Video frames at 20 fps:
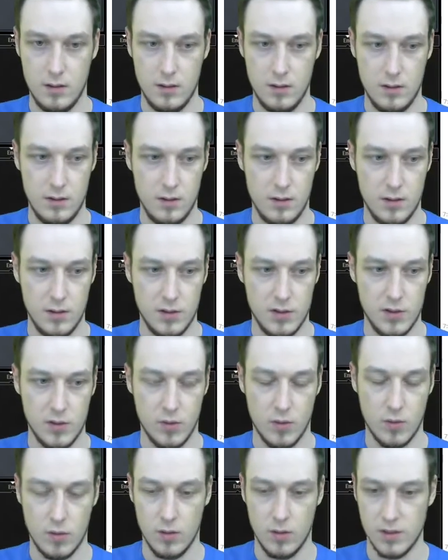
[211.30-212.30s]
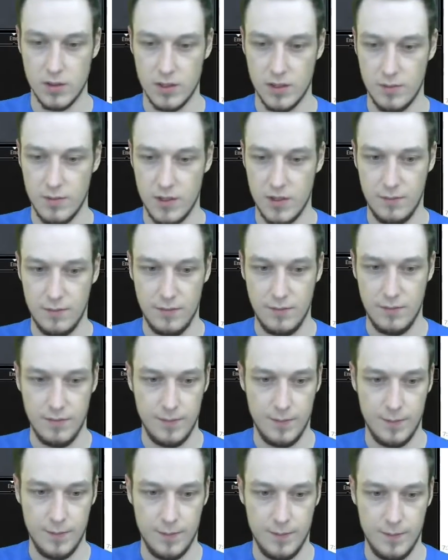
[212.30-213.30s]
a sword or something
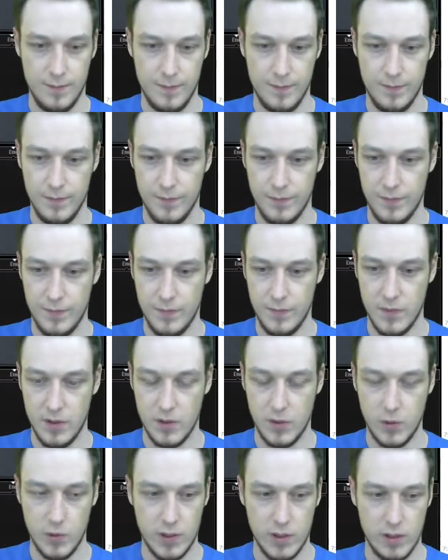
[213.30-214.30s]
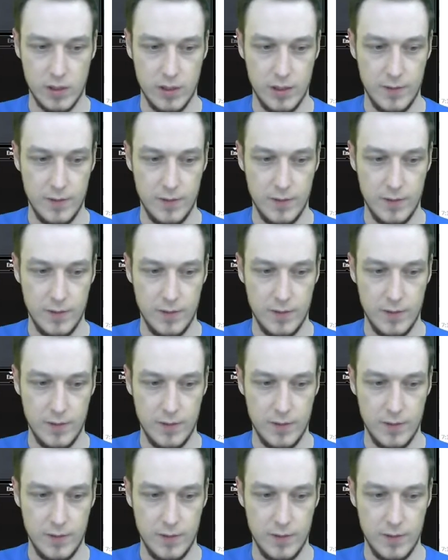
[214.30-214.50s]
quickly.